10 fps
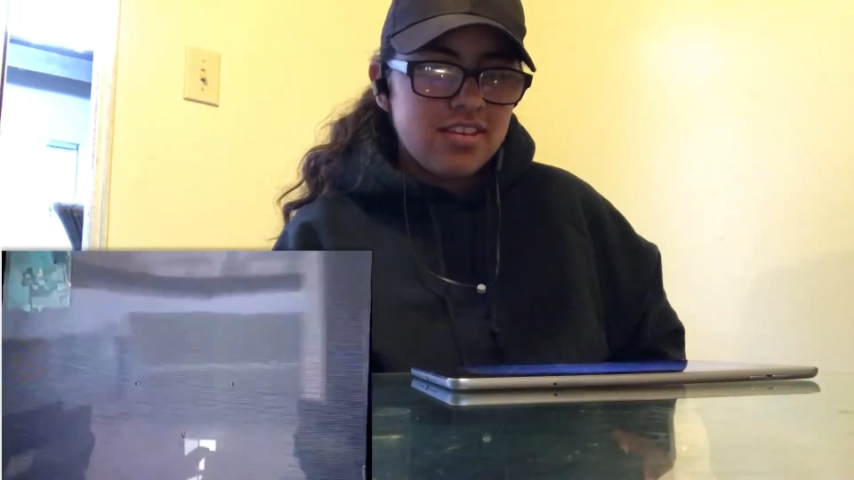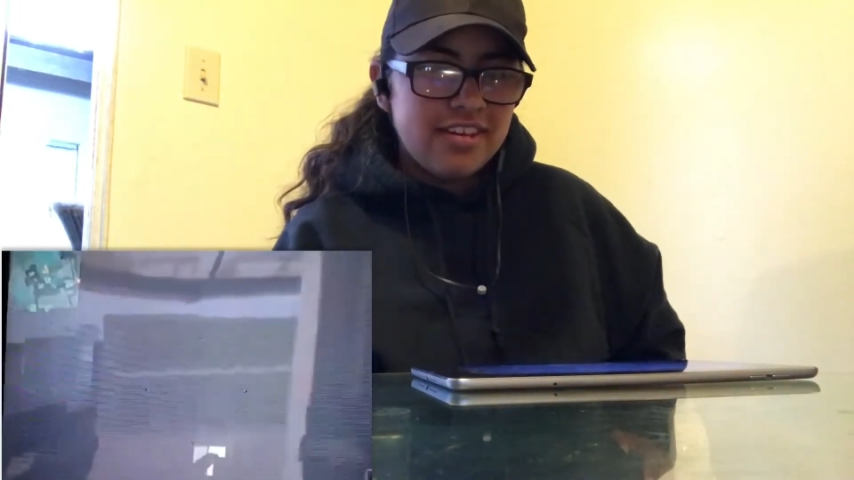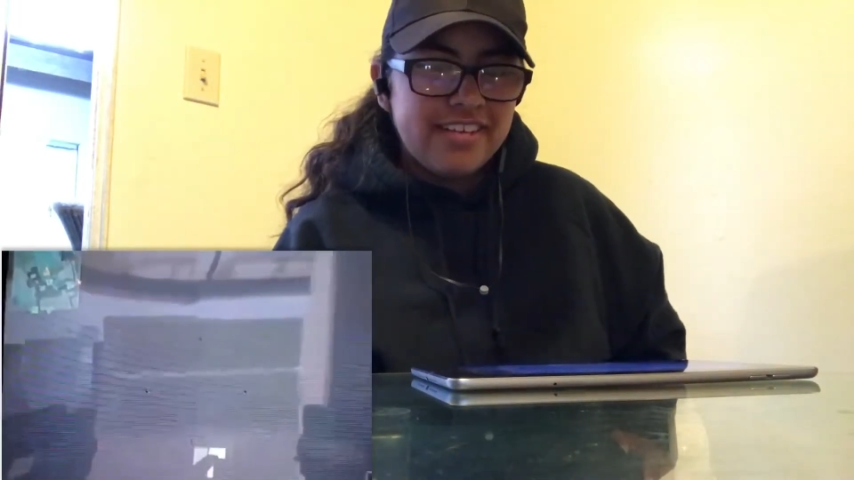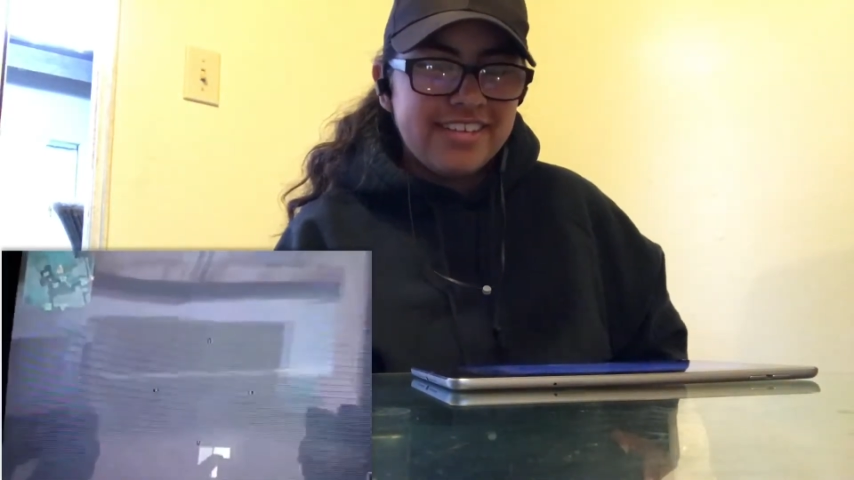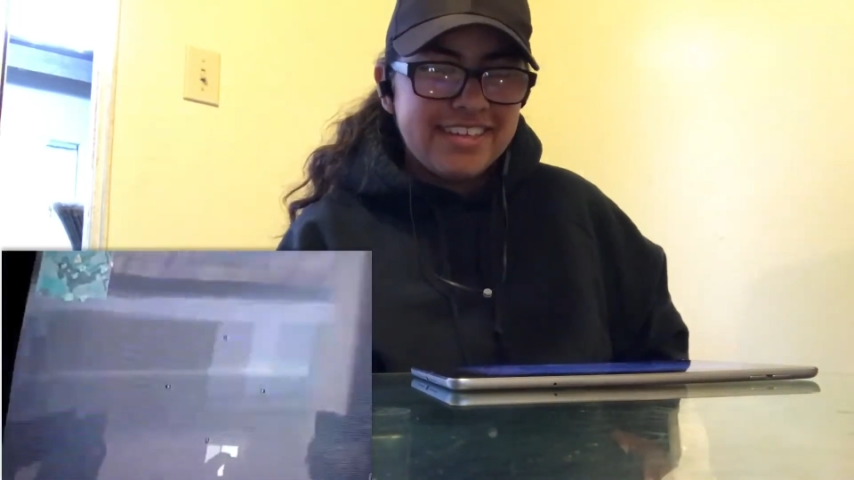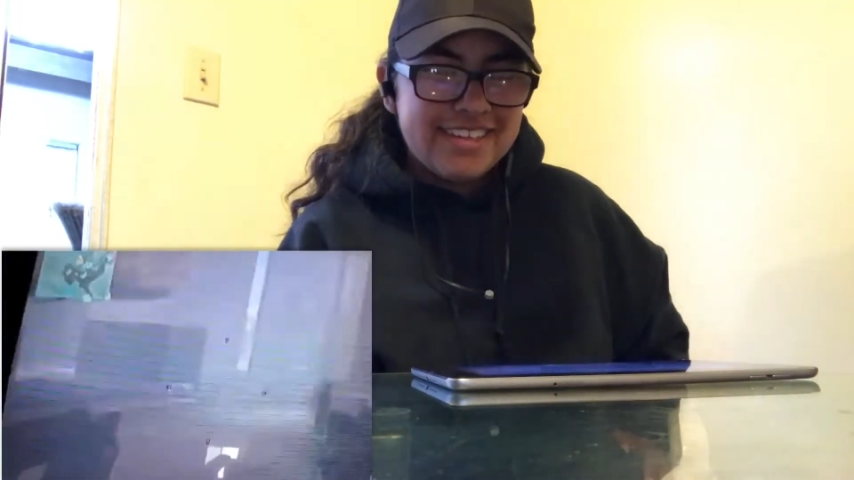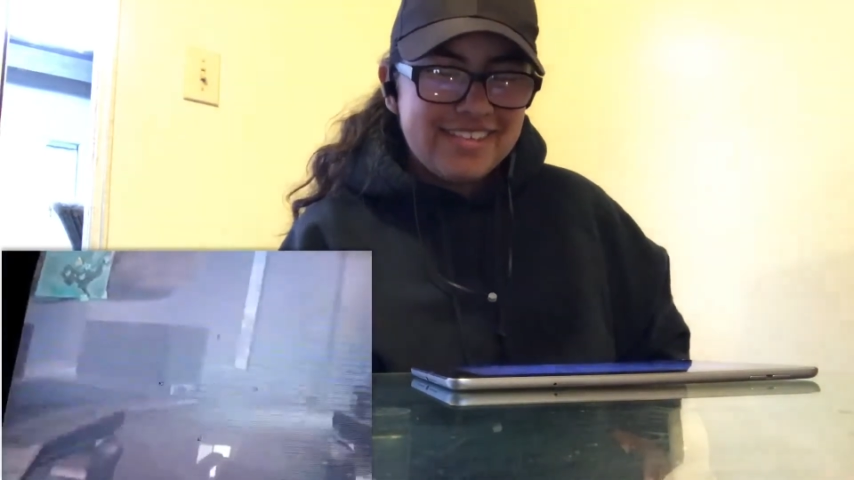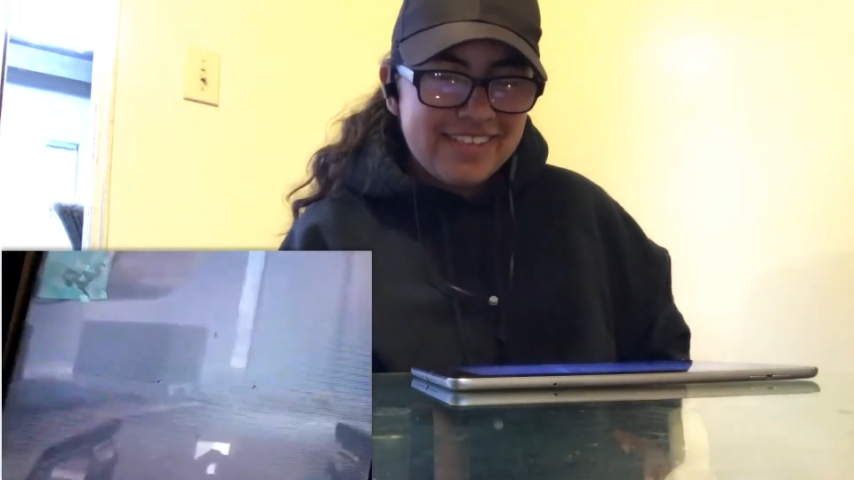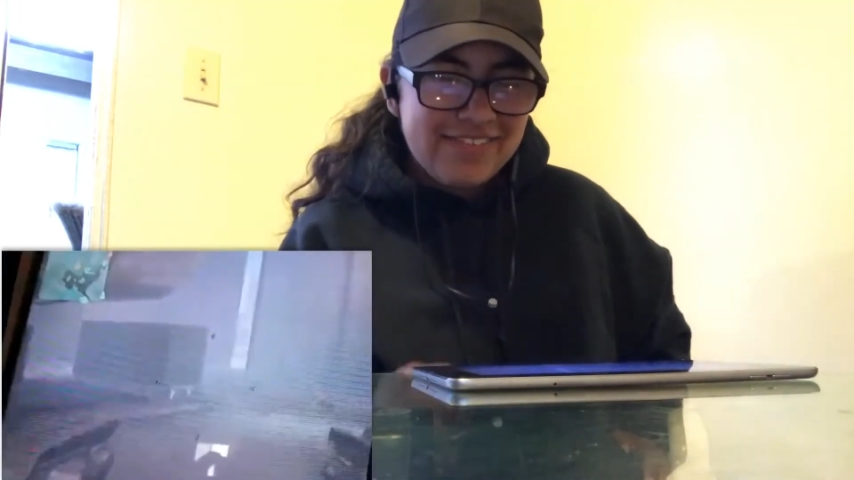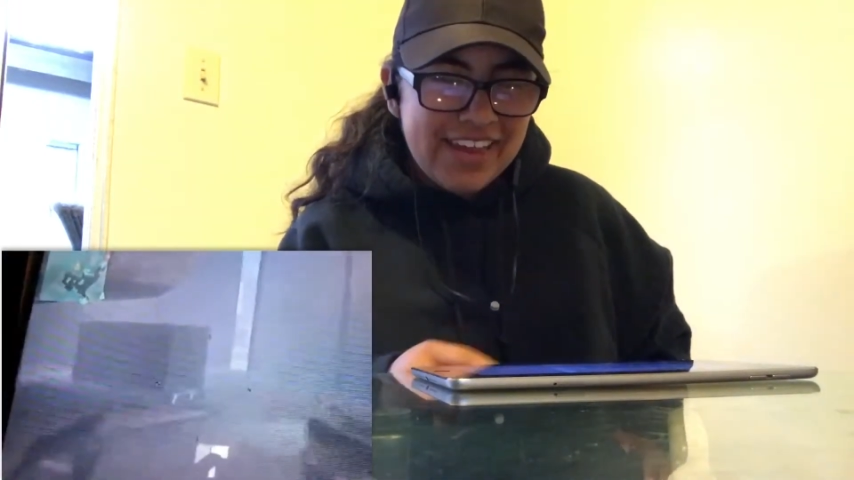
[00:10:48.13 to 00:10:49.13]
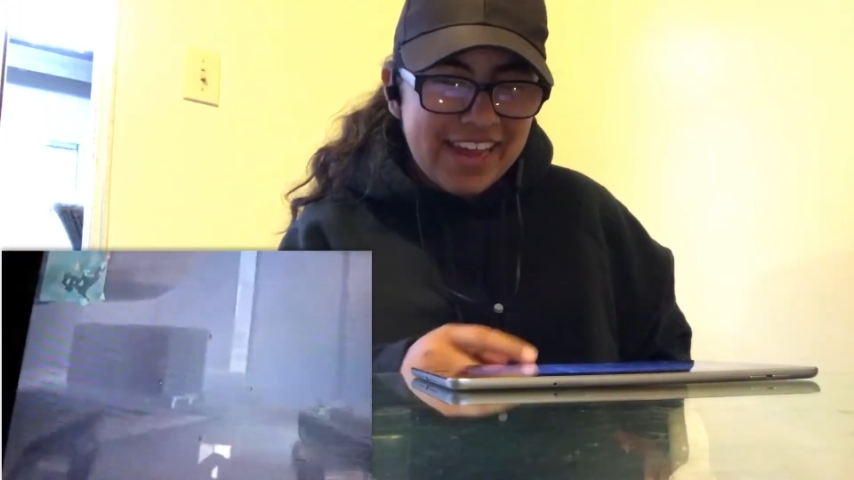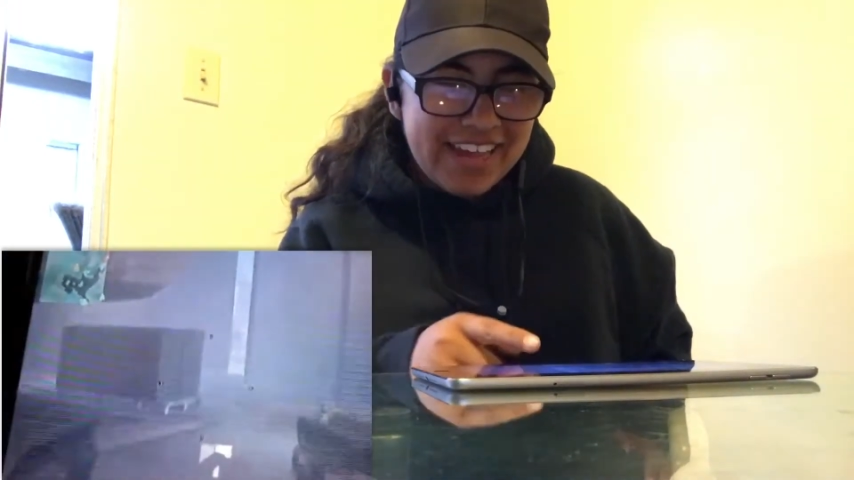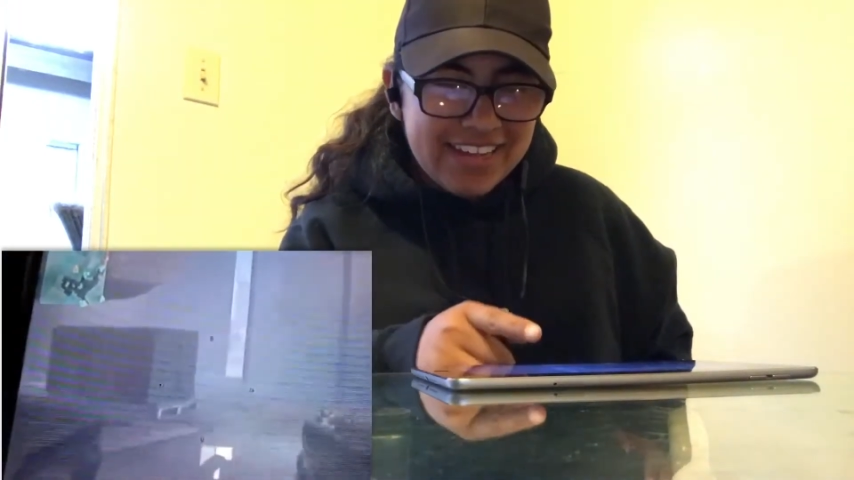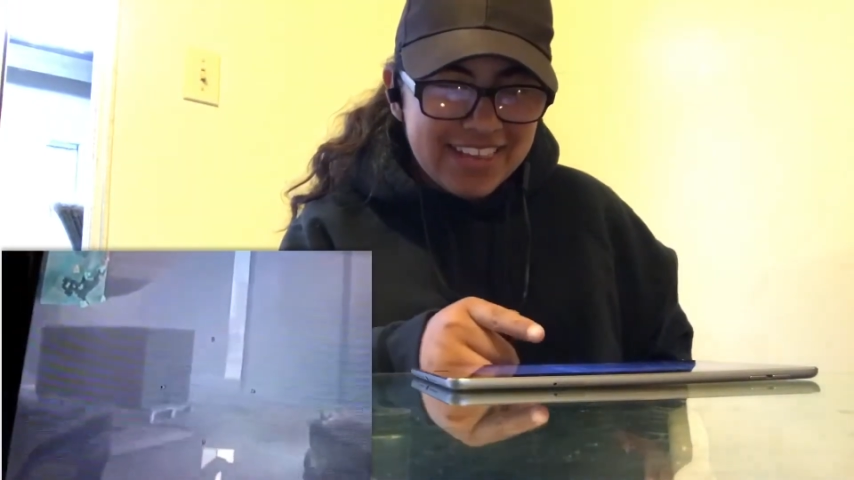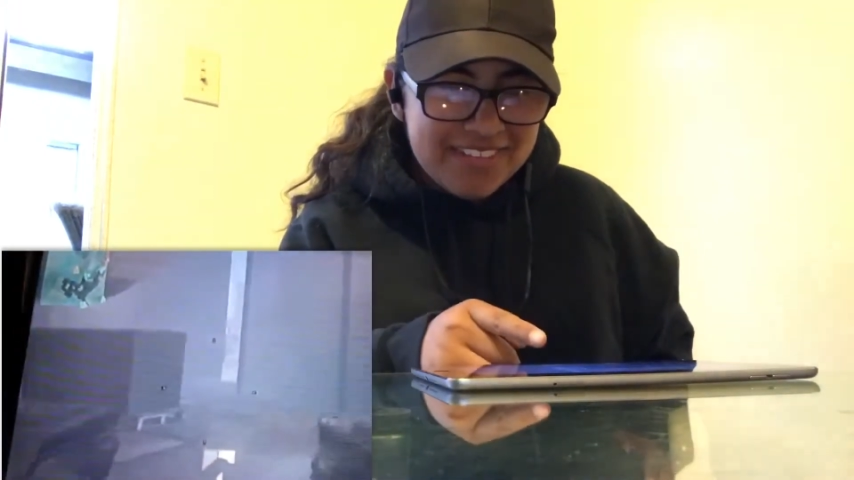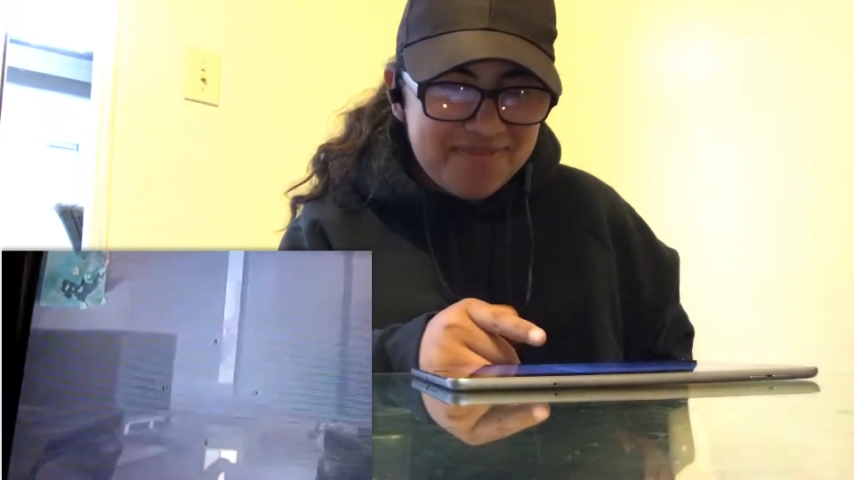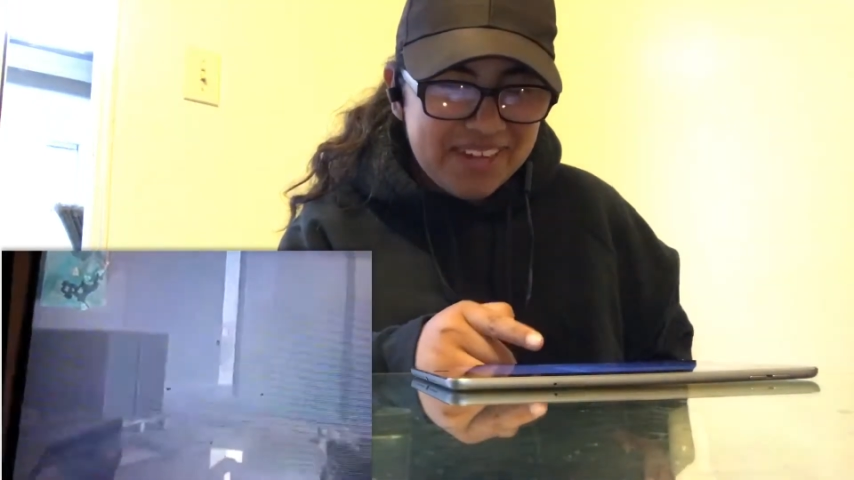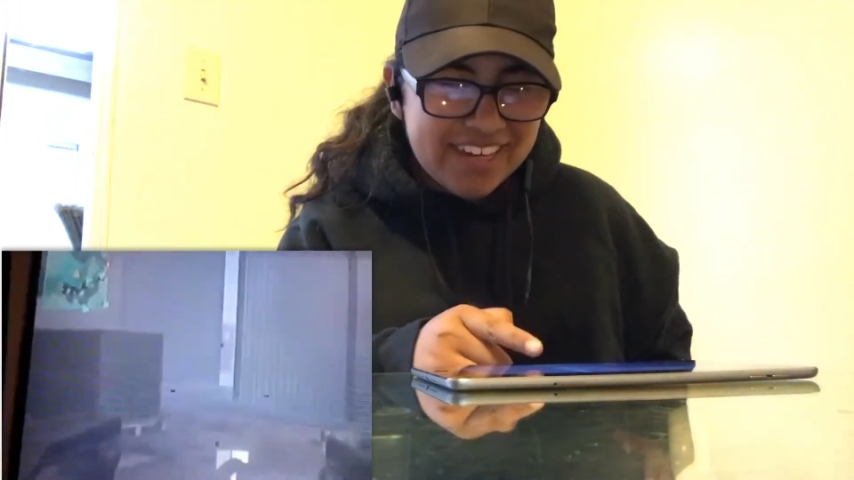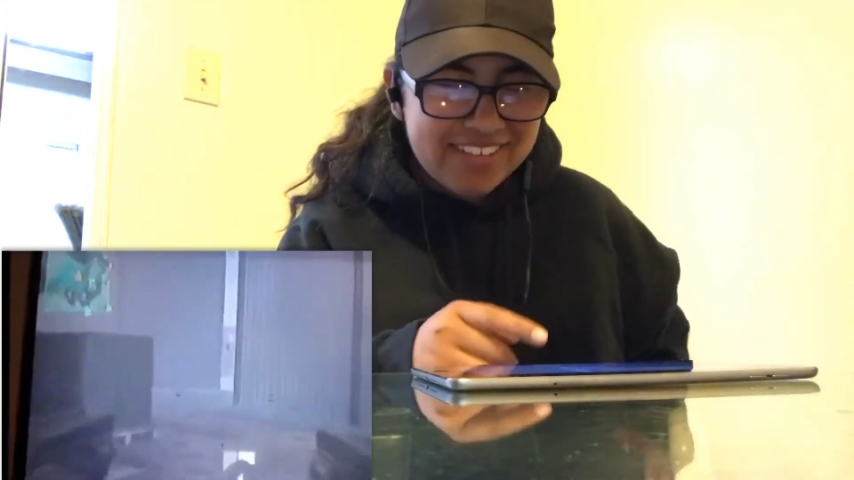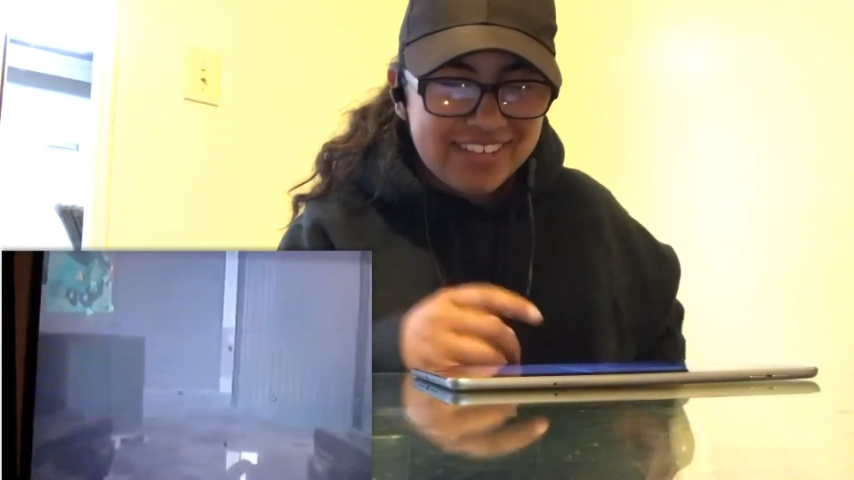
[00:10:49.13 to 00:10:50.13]
Oh, you can see my hand in the
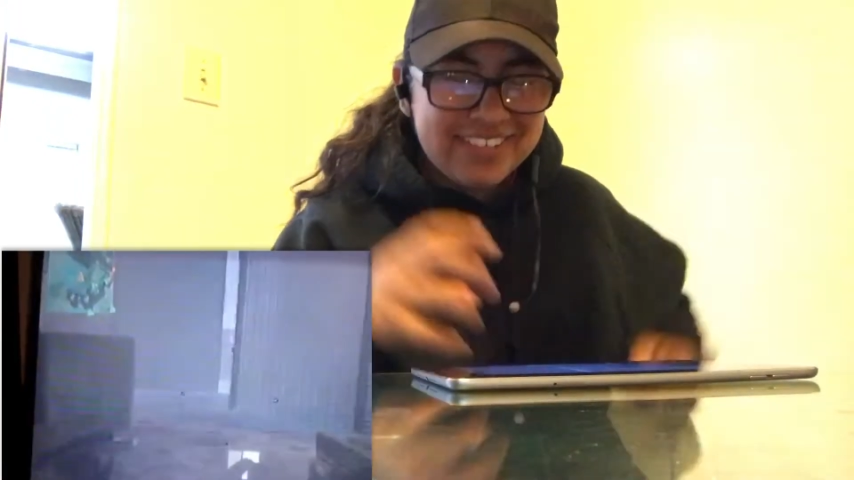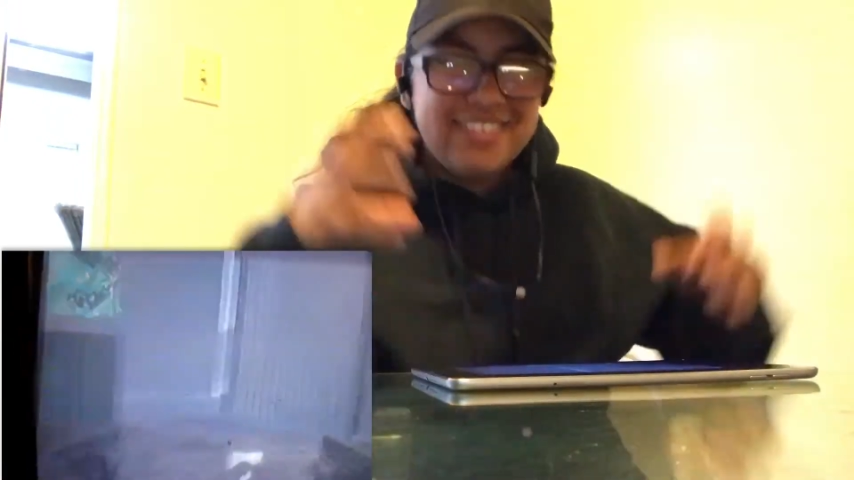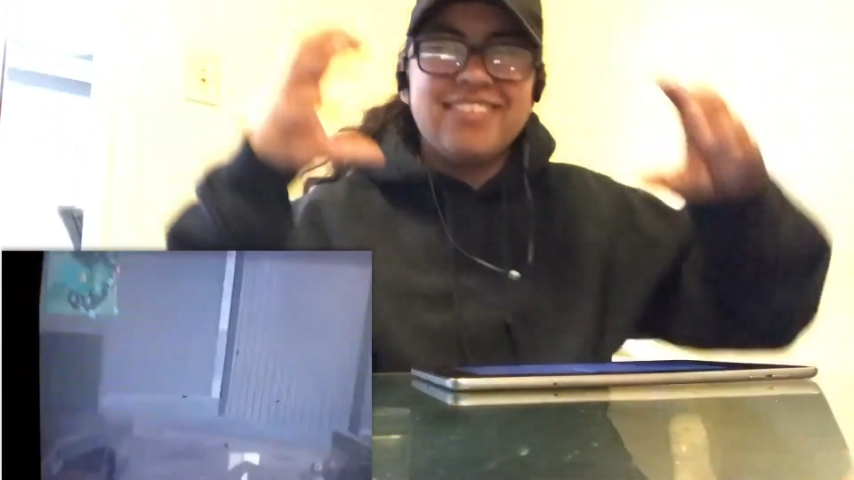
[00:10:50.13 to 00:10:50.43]
background